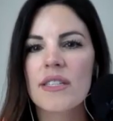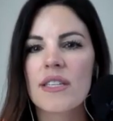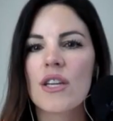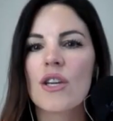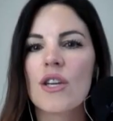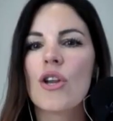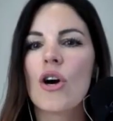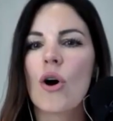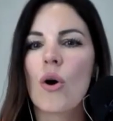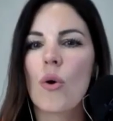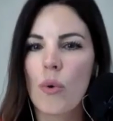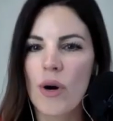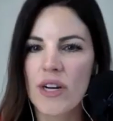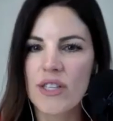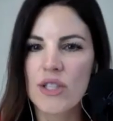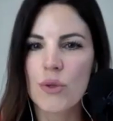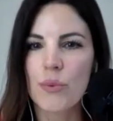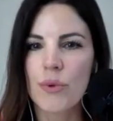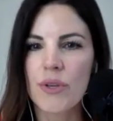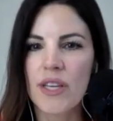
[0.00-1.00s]
to know
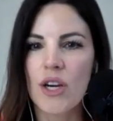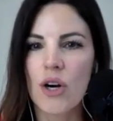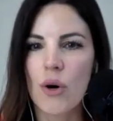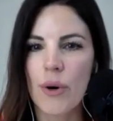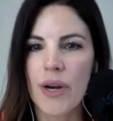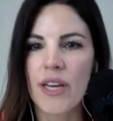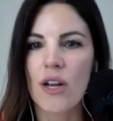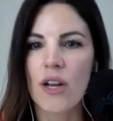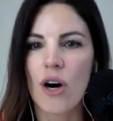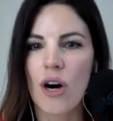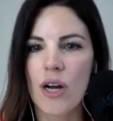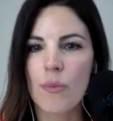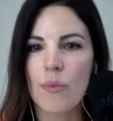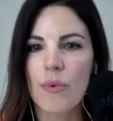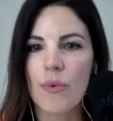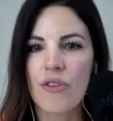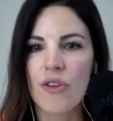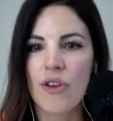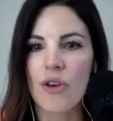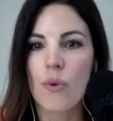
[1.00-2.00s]
what's really going on
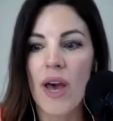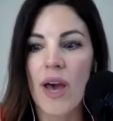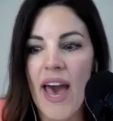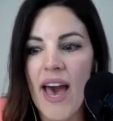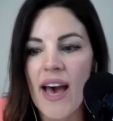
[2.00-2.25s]
with you?